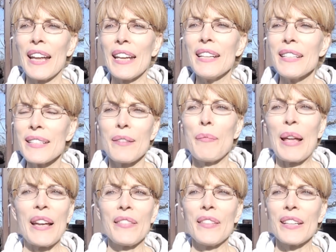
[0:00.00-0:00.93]
He's the
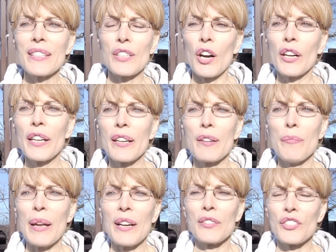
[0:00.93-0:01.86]
man that's talking
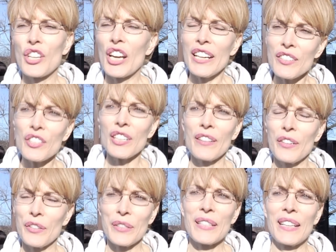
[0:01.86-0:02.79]
about changing
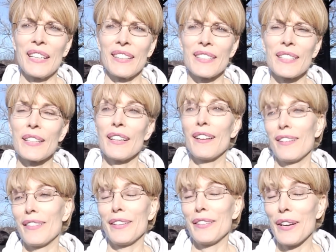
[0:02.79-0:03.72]
those things.
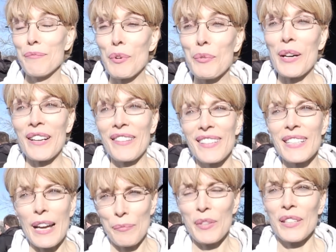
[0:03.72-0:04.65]
The number one at the
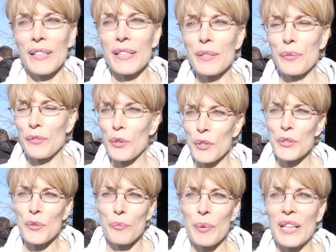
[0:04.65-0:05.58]
top of the list, of
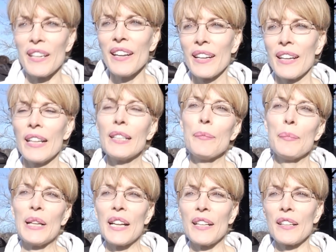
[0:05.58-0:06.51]
course, would be
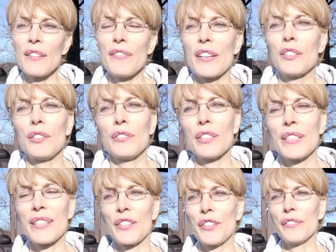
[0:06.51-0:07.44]
eliminating the Federal
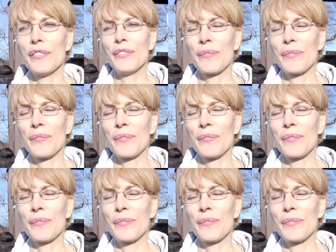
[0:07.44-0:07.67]
Reserve.